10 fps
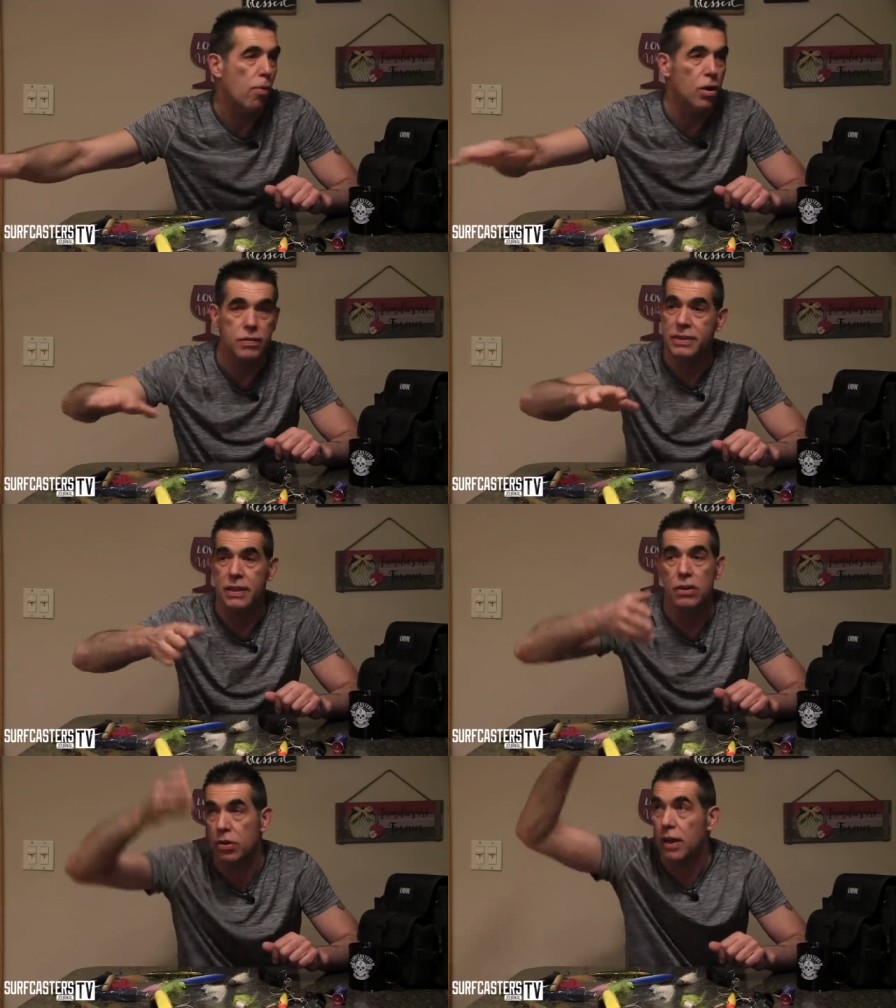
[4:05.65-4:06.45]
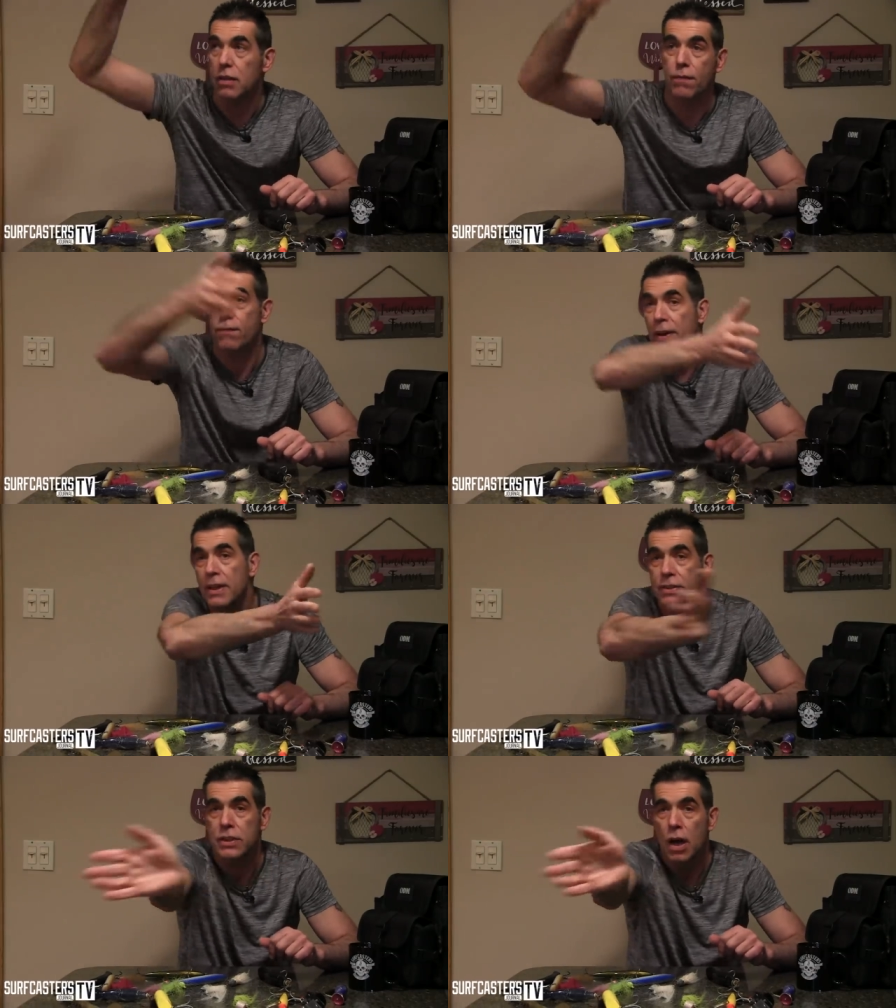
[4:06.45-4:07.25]
All of a sudden, you got the
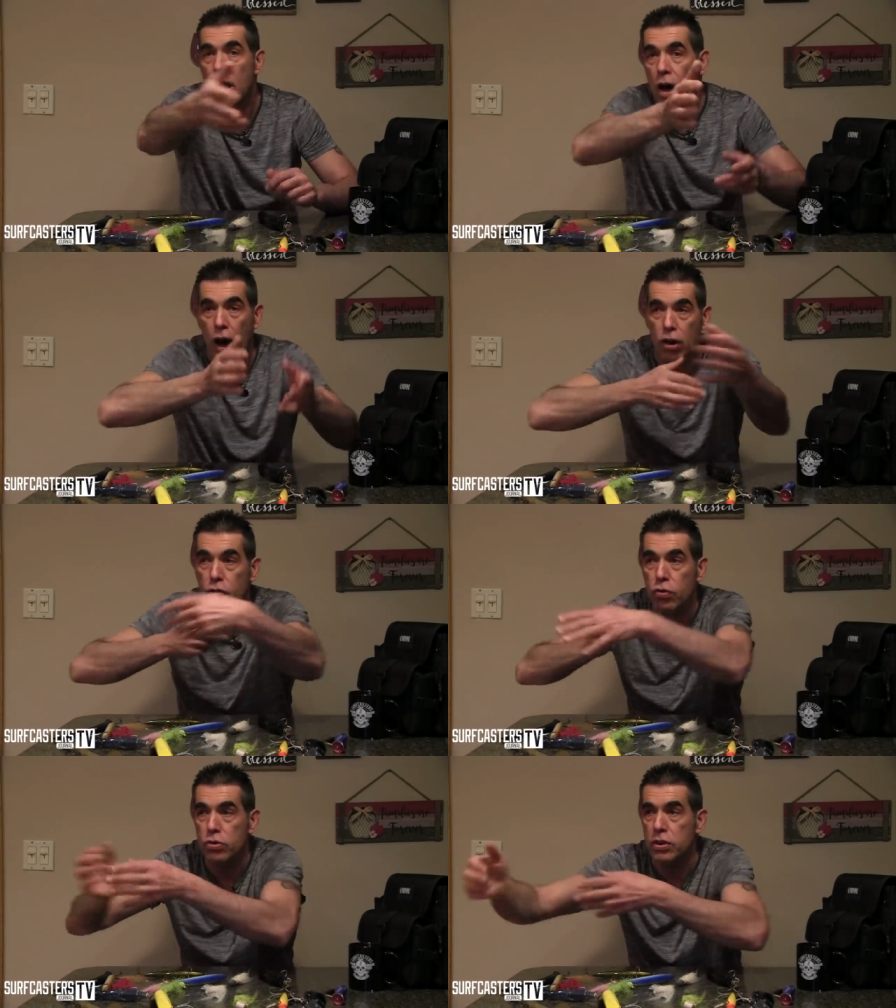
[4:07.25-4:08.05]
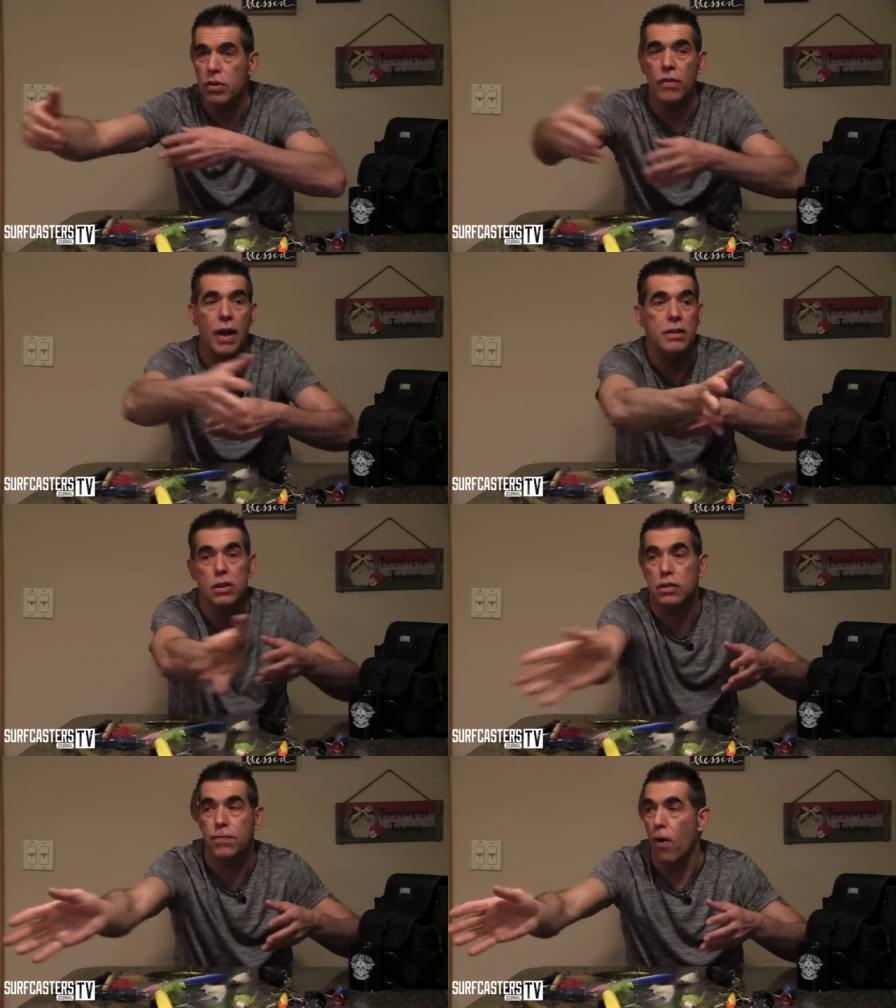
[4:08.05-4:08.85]
fins are cruising around
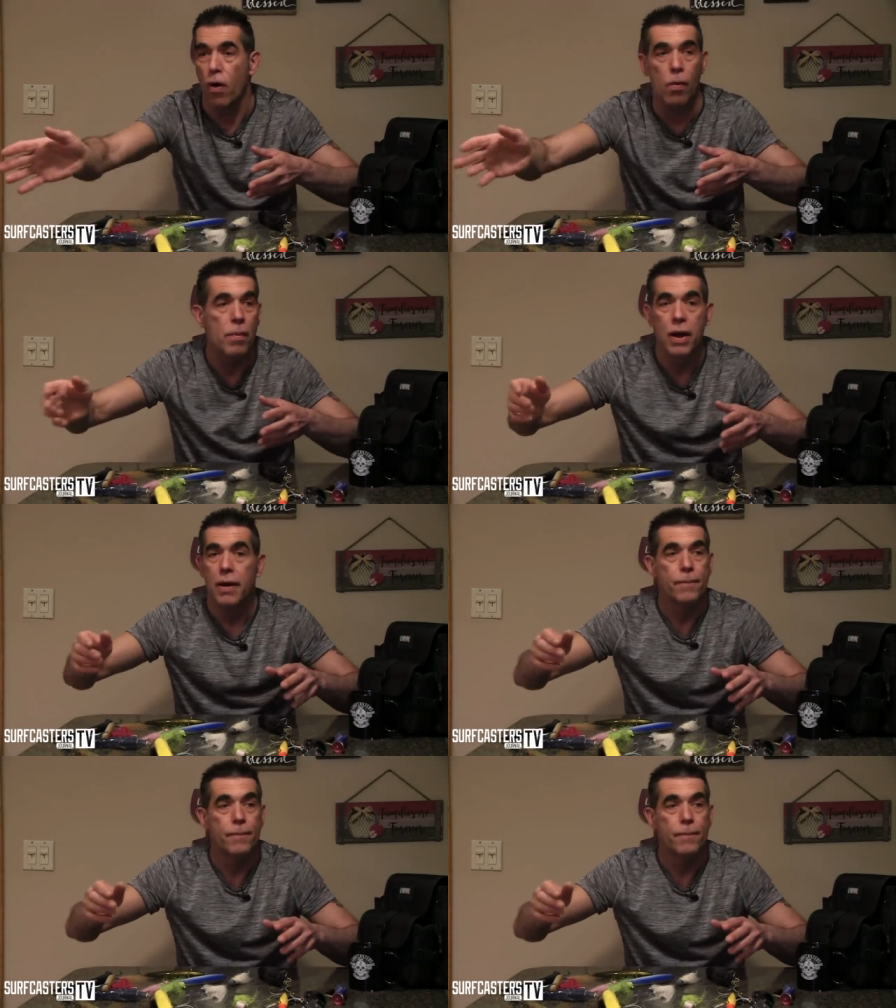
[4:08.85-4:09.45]
this foam.